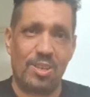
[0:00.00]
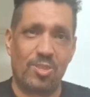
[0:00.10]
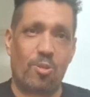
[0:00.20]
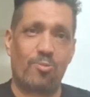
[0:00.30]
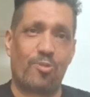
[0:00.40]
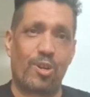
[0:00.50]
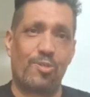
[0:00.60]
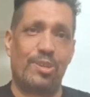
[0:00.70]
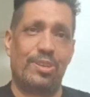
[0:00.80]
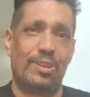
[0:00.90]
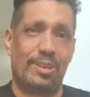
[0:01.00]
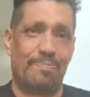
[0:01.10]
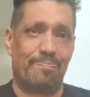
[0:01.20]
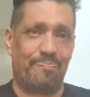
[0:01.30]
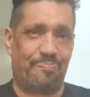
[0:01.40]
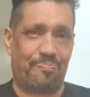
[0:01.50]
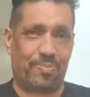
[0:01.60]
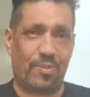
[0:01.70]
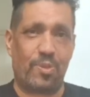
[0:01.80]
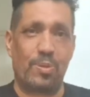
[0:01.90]
not very
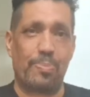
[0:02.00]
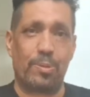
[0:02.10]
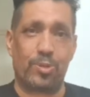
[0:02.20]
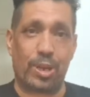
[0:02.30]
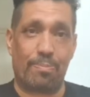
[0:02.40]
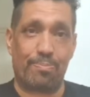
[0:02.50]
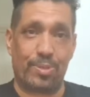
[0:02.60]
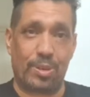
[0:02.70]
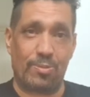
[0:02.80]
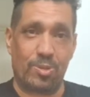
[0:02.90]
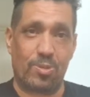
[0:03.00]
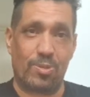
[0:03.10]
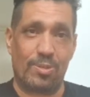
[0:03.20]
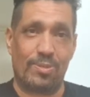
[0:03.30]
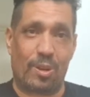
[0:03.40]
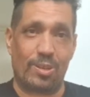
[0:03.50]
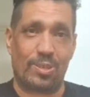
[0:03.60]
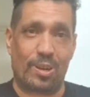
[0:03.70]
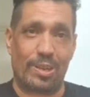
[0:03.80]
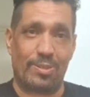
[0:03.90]
very built up, so it's nice
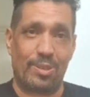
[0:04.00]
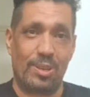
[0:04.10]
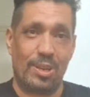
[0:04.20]
island.